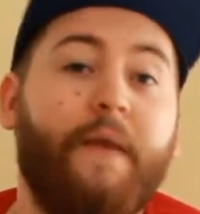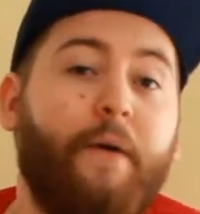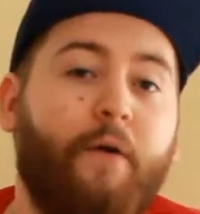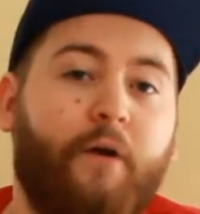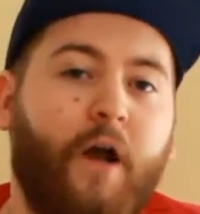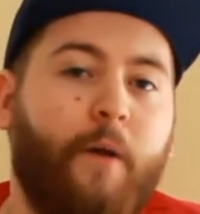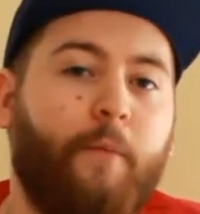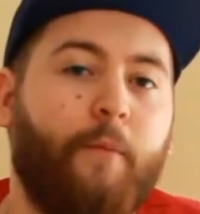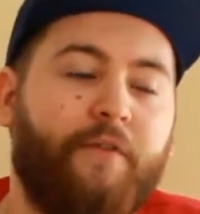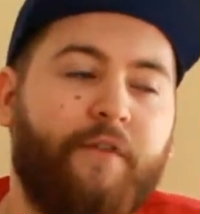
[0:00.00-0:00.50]

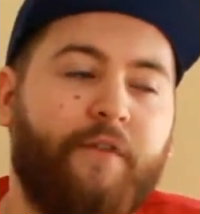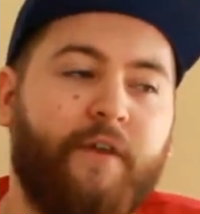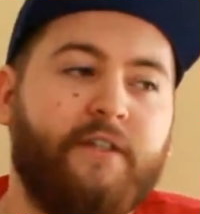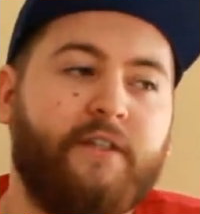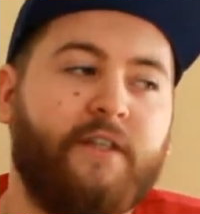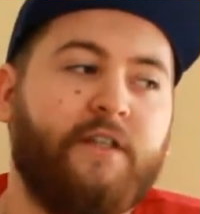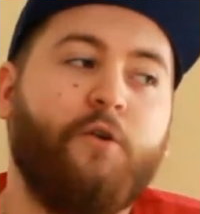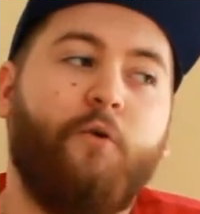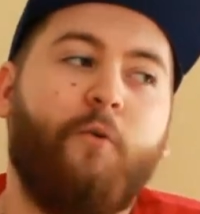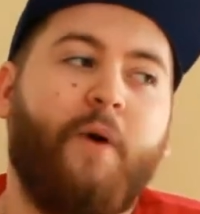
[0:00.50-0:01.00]
There are a couple of
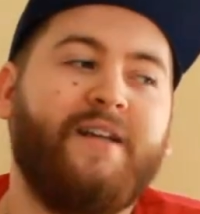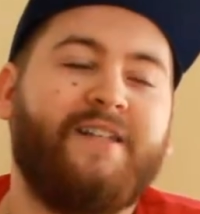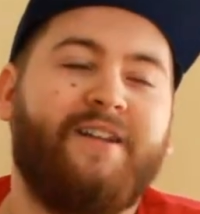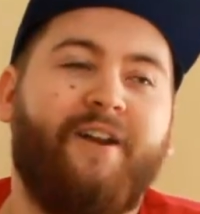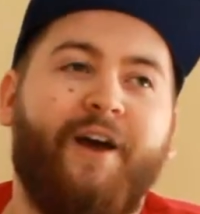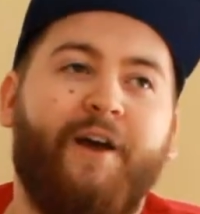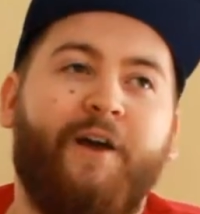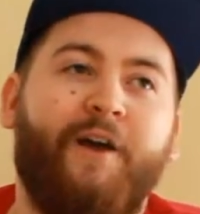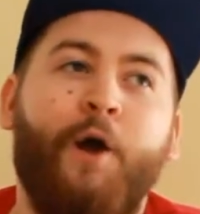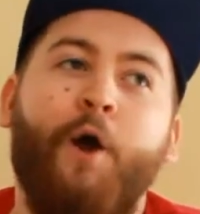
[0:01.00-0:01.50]
things. There's
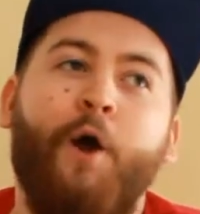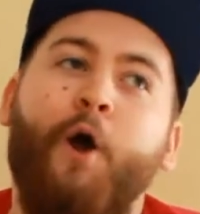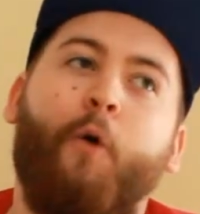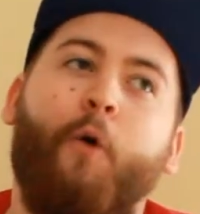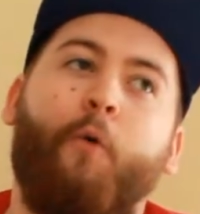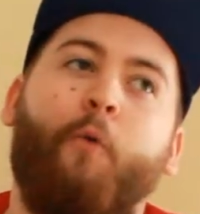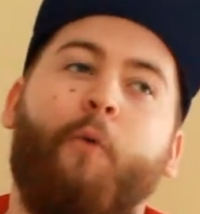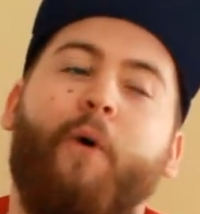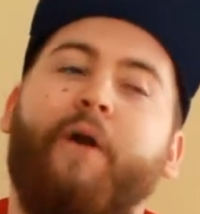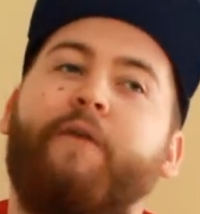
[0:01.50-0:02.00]
always like
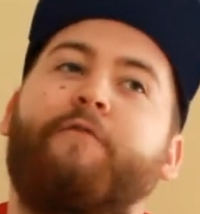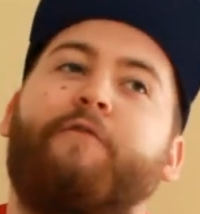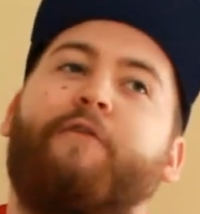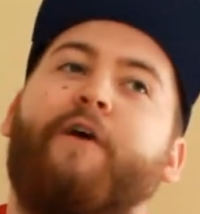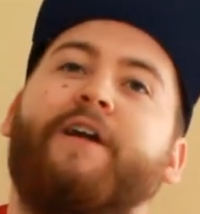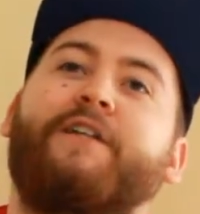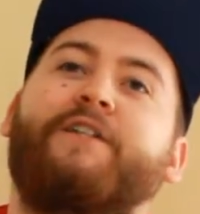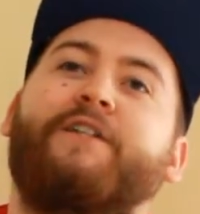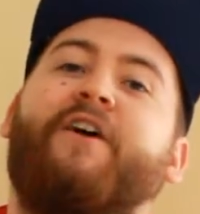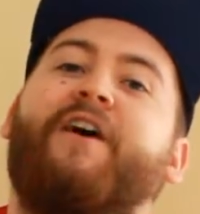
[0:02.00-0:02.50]
one
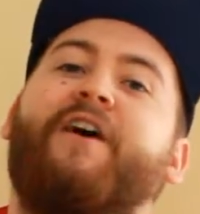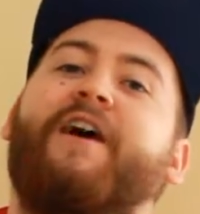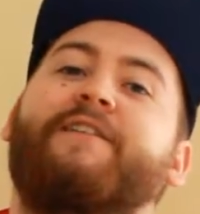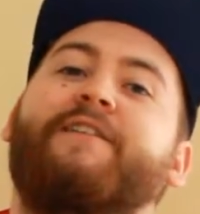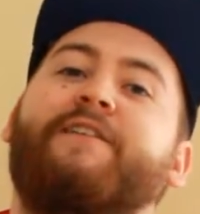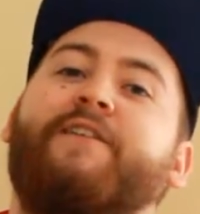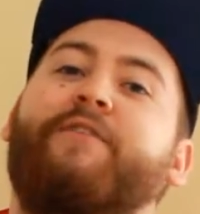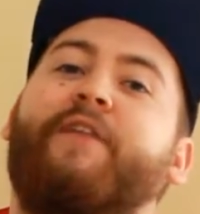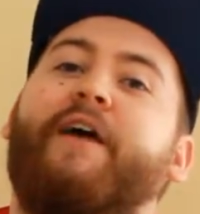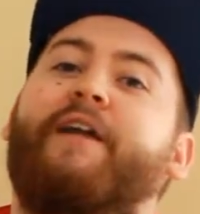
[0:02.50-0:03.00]

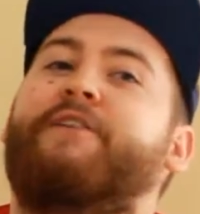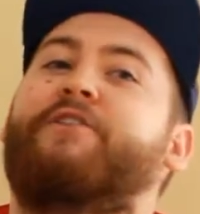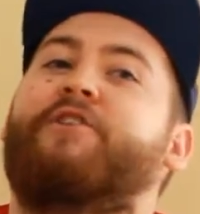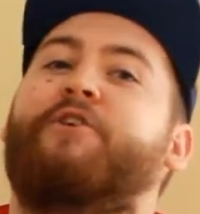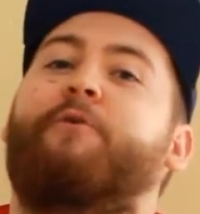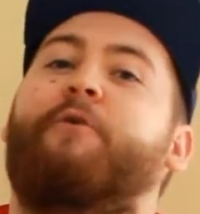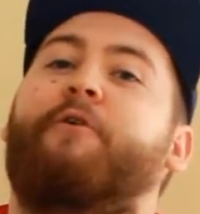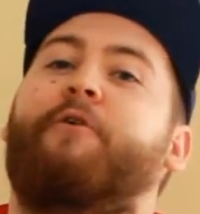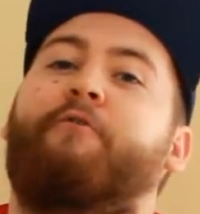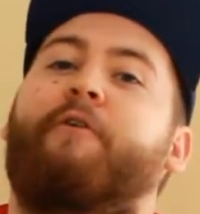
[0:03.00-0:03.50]
franchise and then
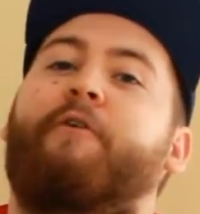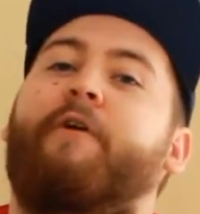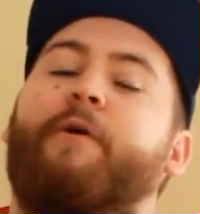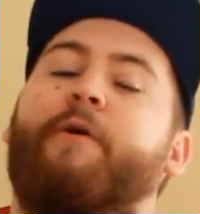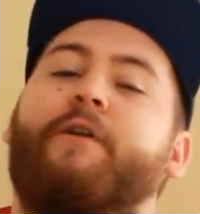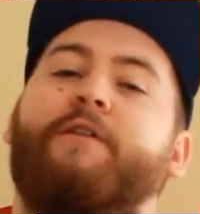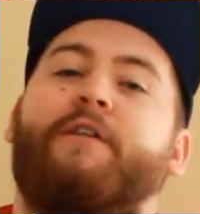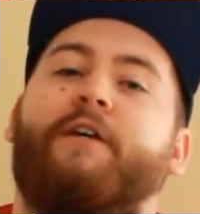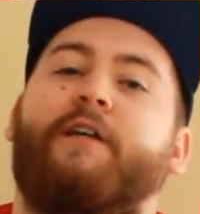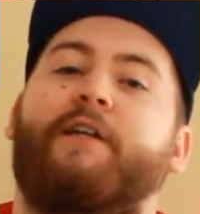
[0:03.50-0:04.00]
2 or 3
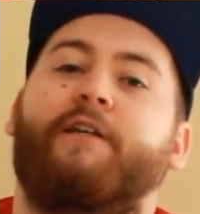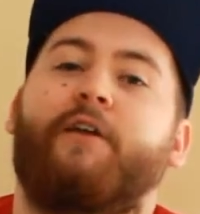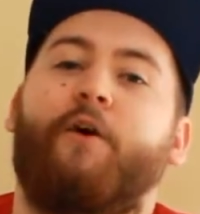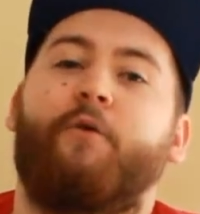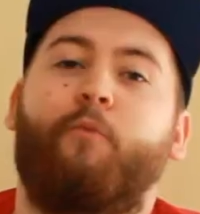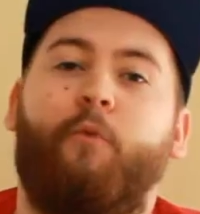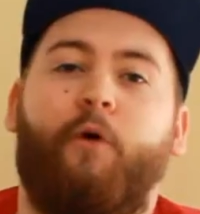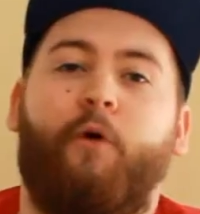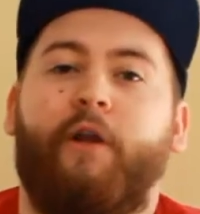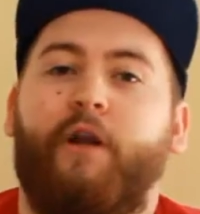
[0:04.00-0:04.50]
ones that I
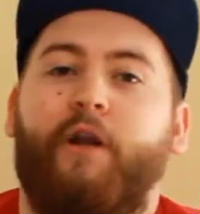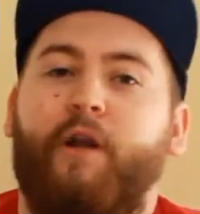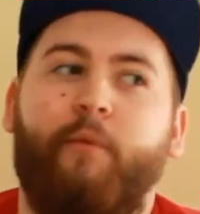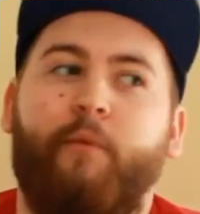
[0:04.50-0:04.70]
don't want,